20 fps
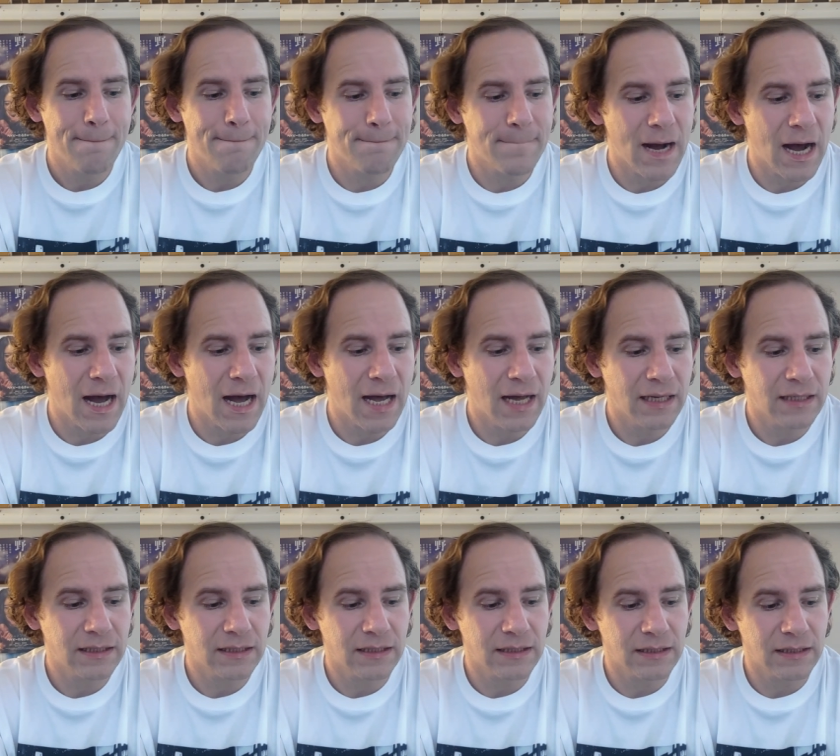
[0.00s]

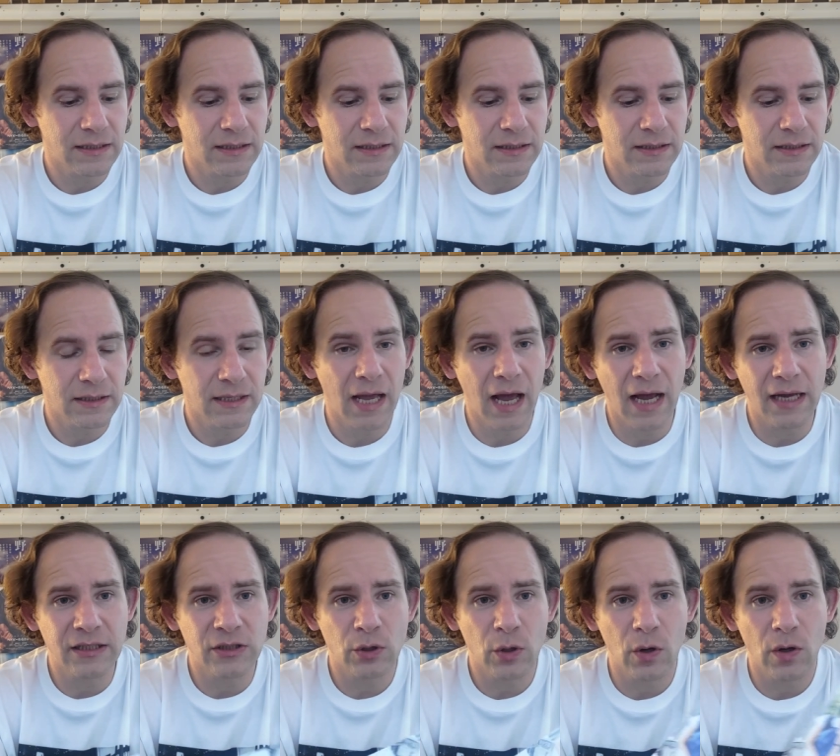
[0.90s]
but uh, yeah,
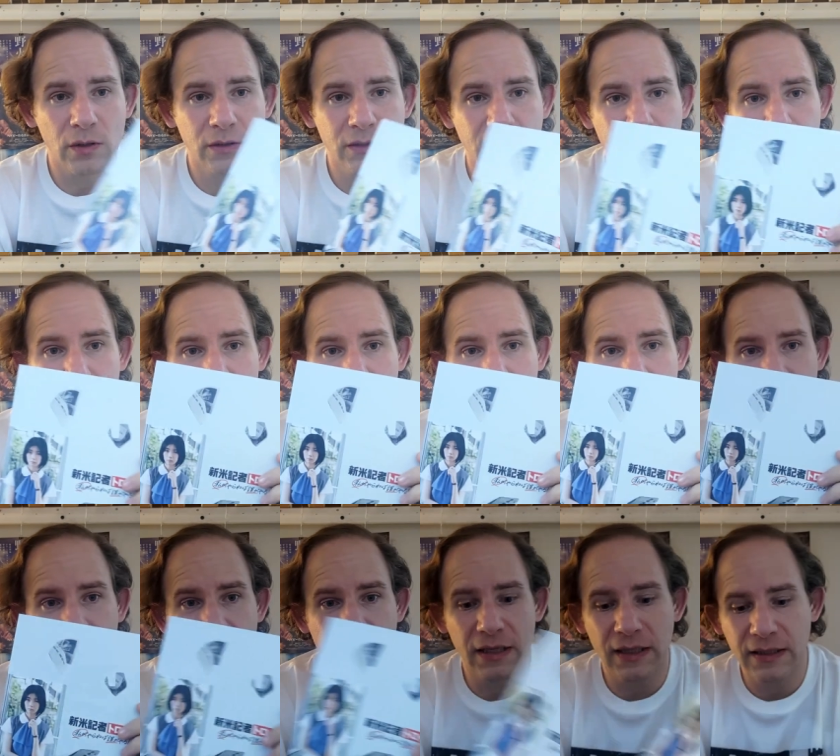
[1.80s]
I talked
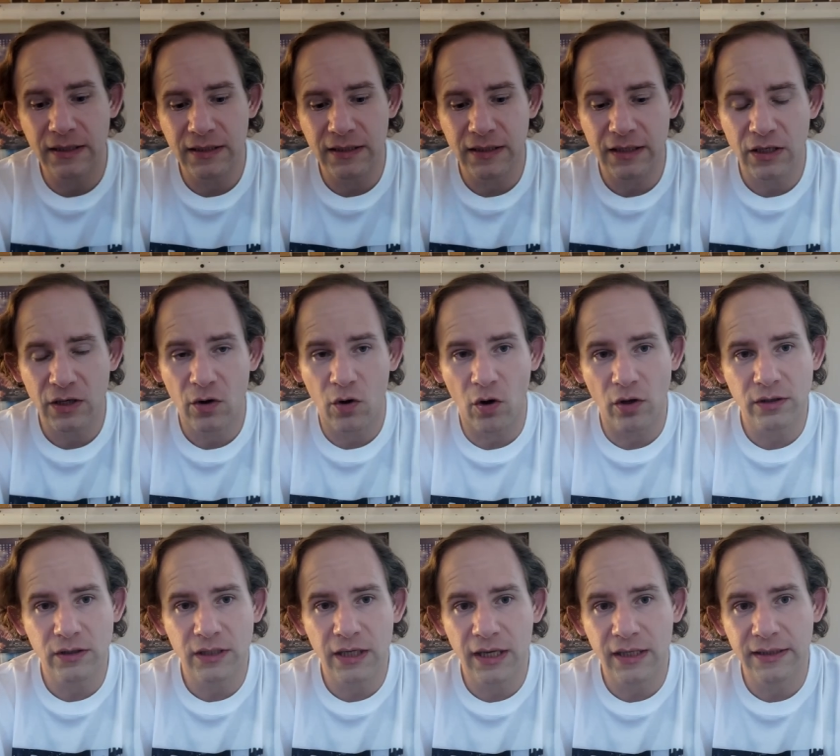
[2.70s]
about it in the
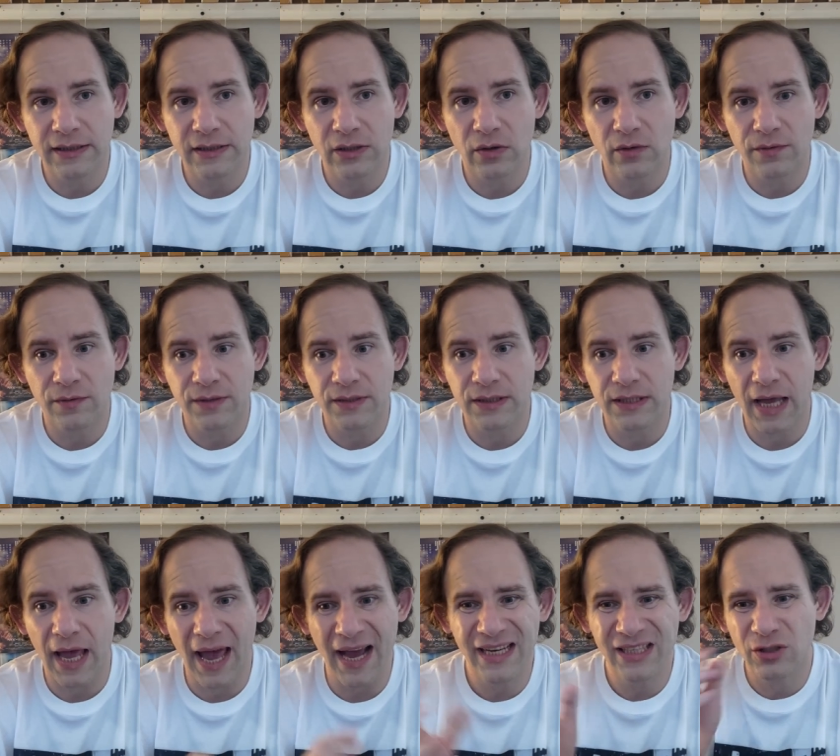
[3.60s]
context of the
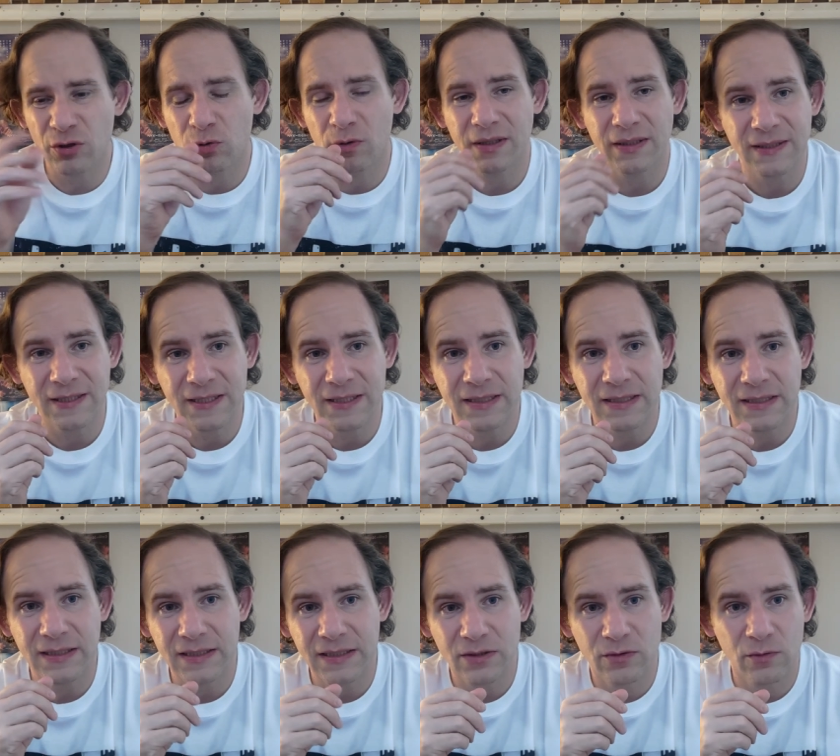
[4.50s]

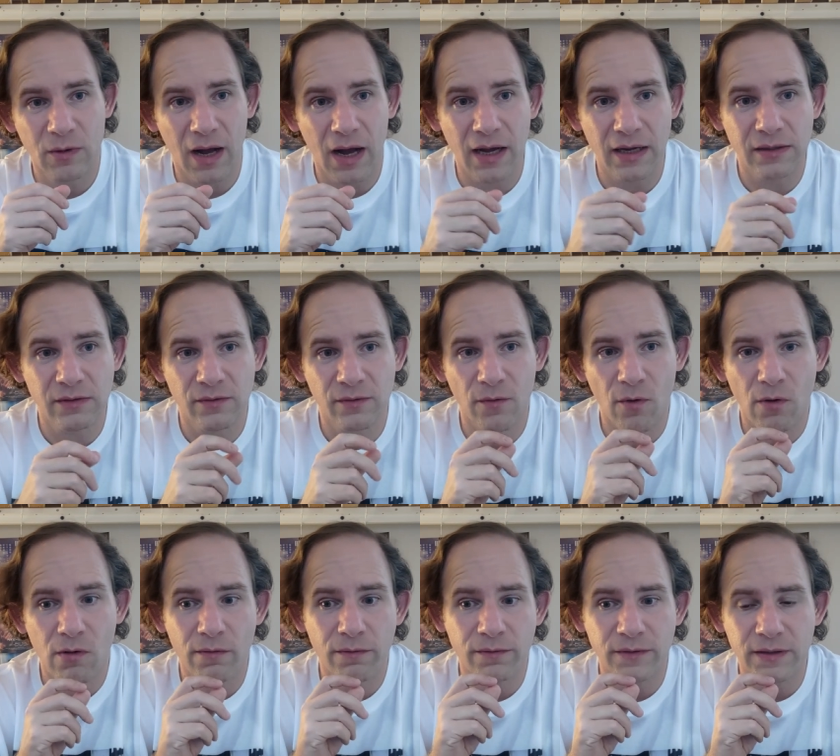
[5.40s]
actresses who are
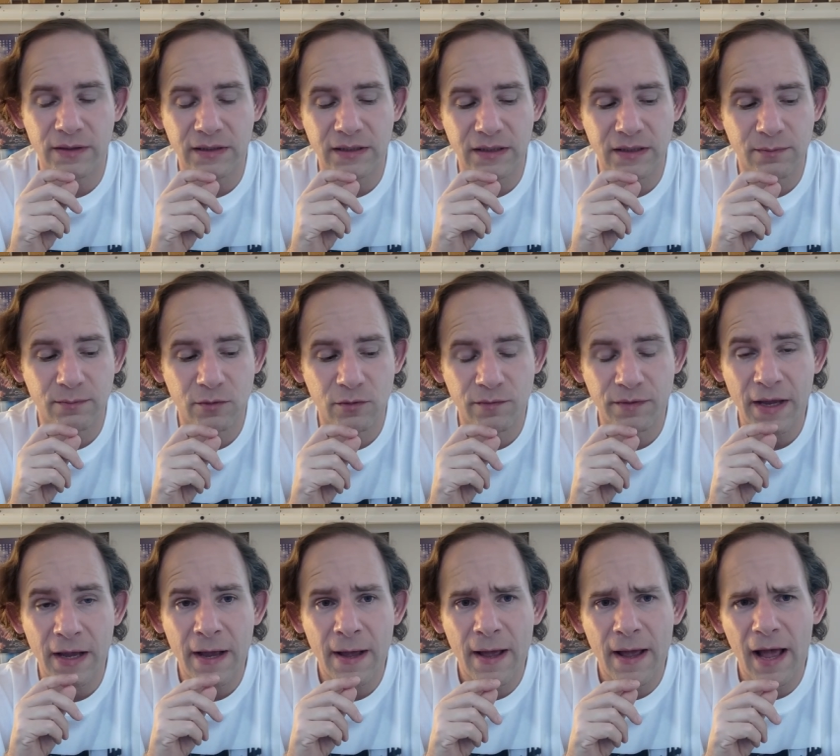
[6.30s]
involved in this
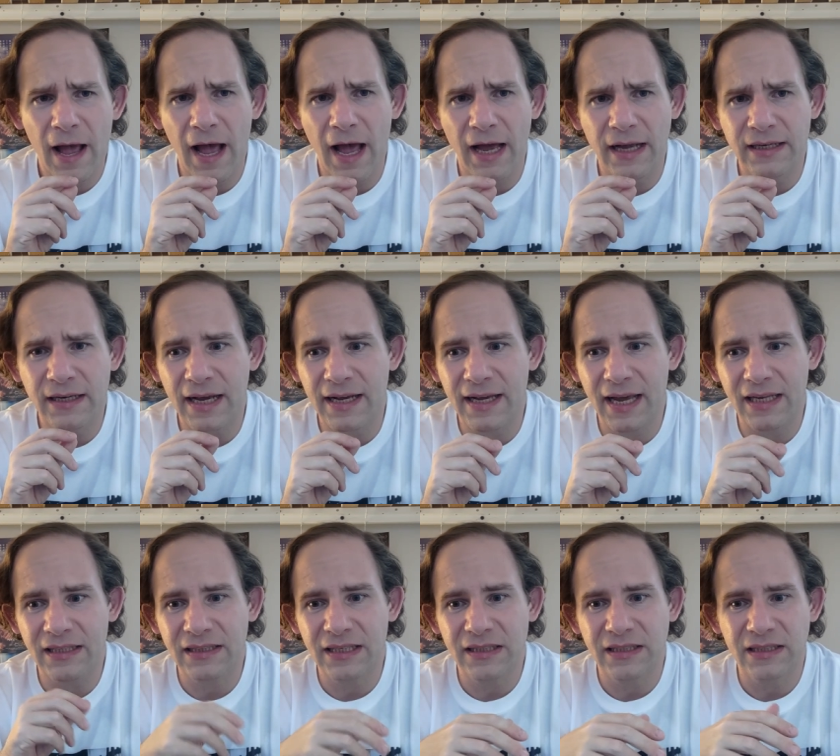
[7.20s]
movie, and I
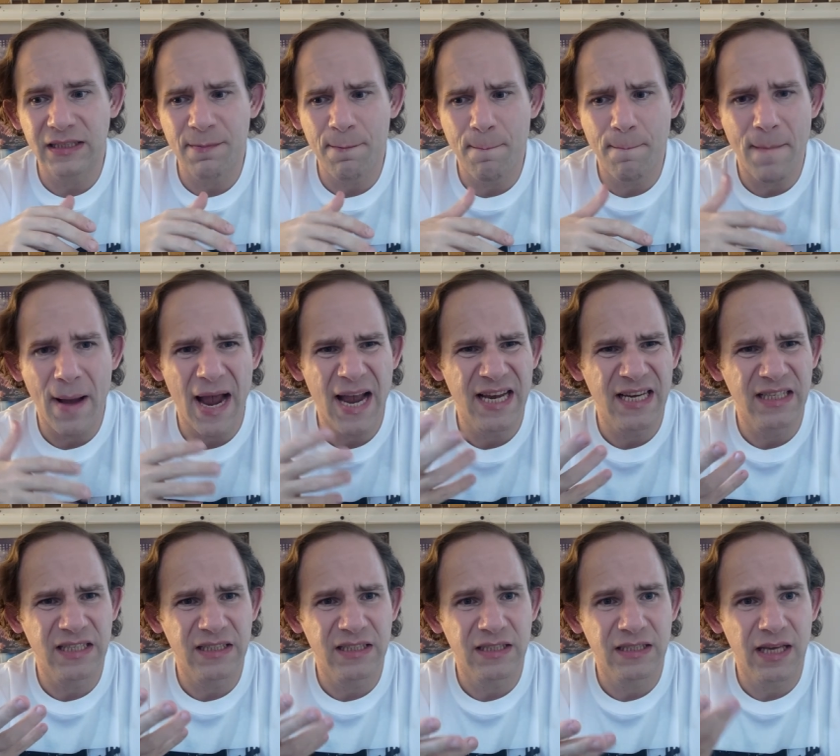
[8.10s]
guess that's the
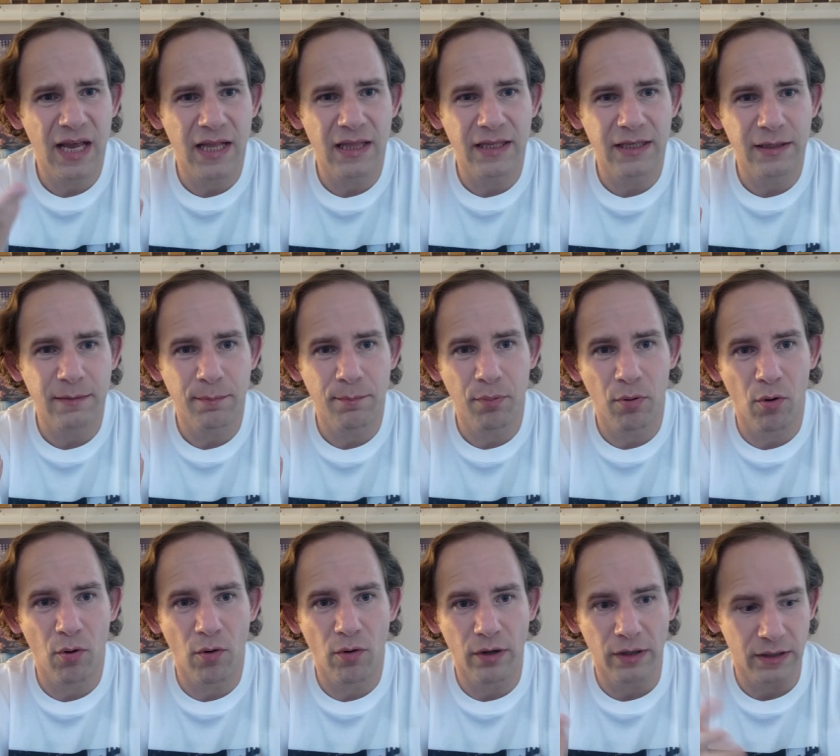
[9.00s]
main selling
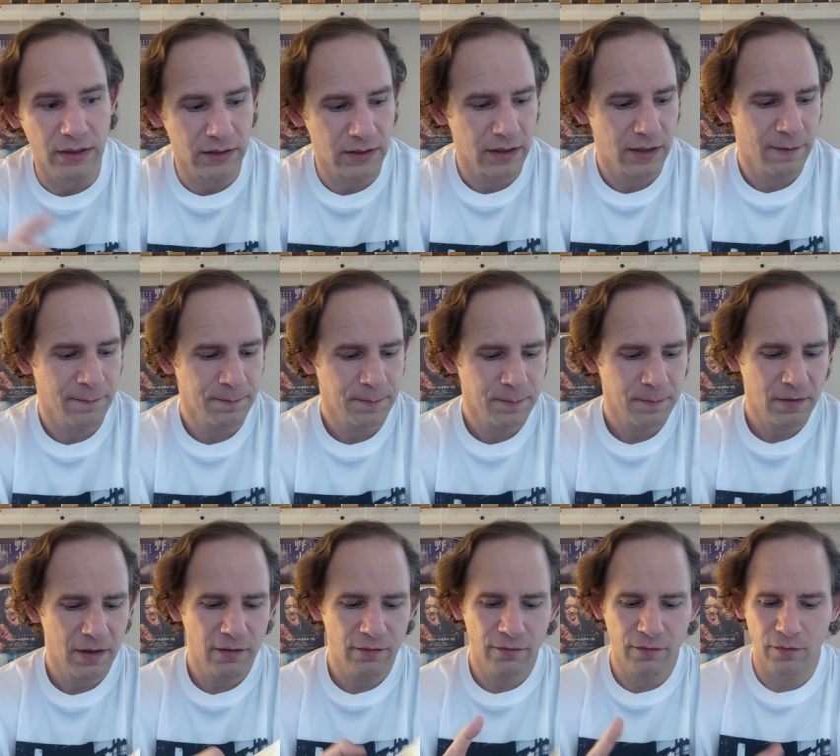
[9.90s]
point
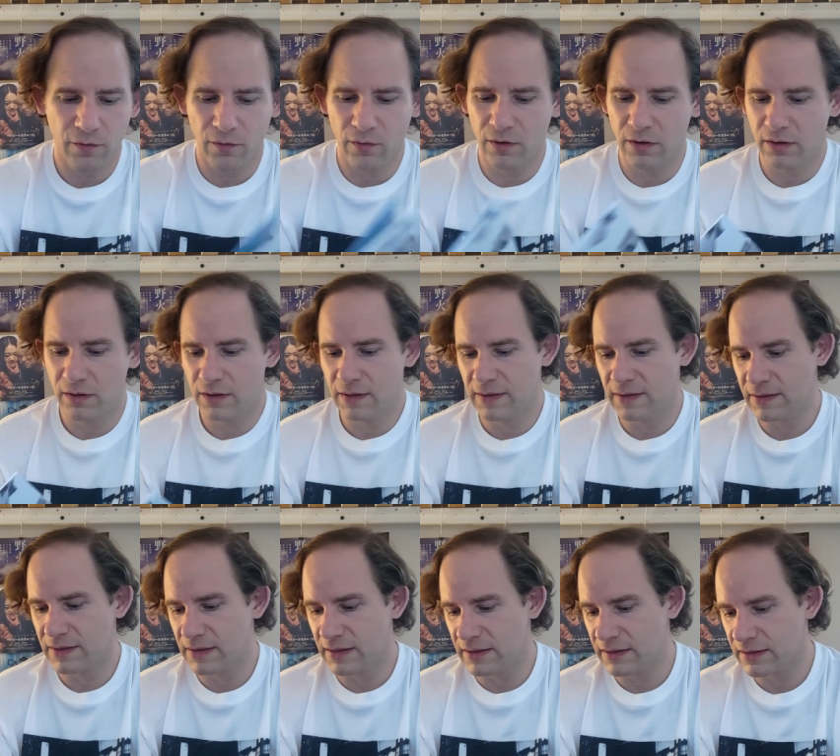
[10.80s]
for
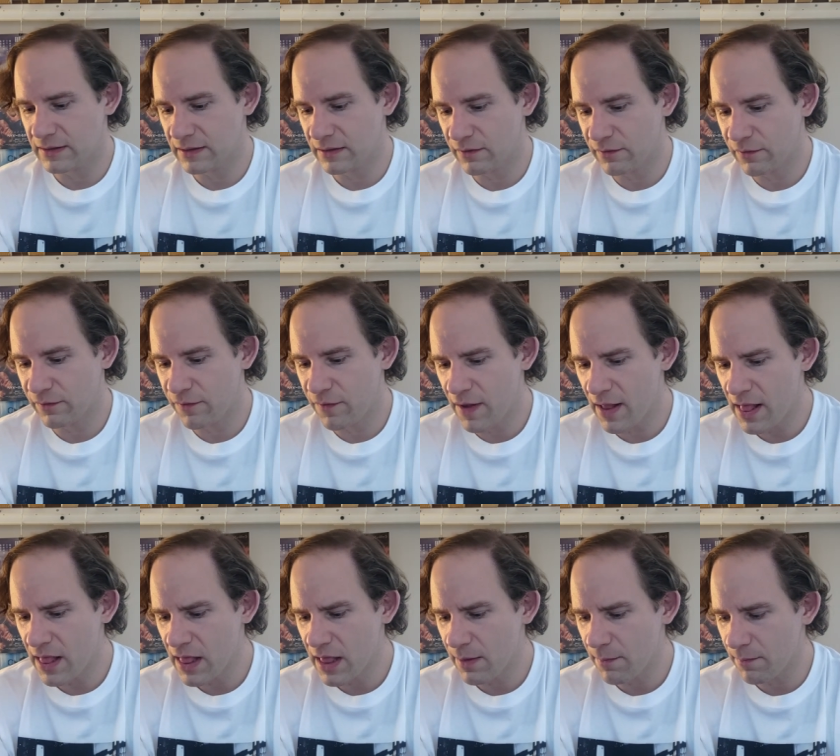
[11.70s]
this
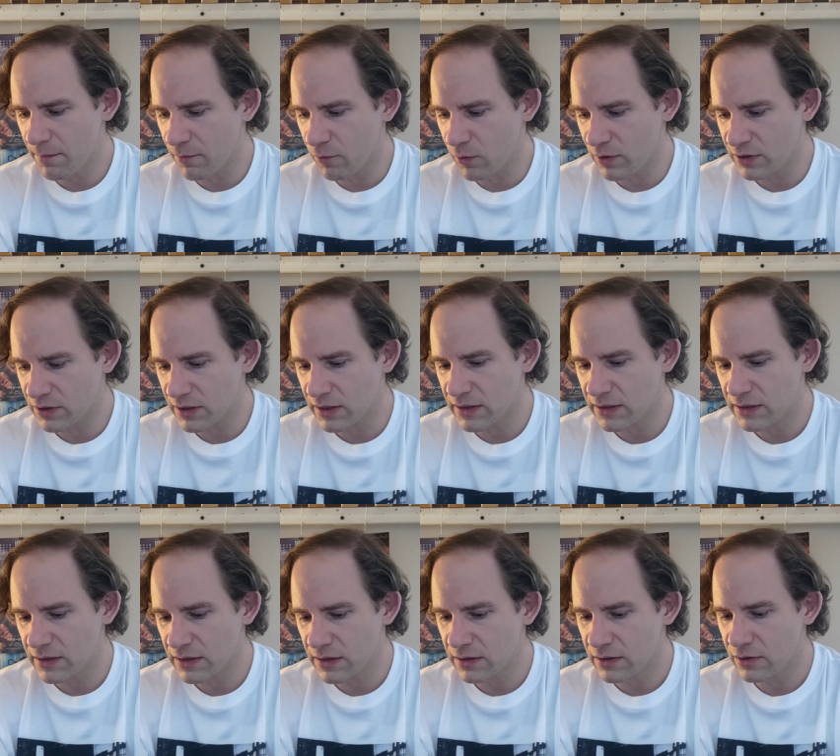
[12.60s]
film, which
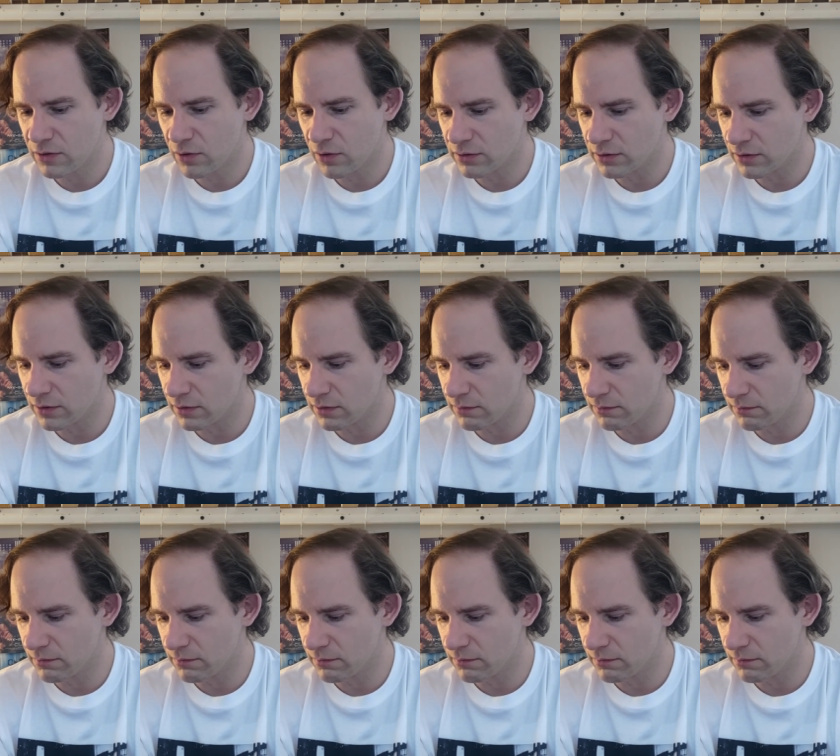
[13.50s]
is not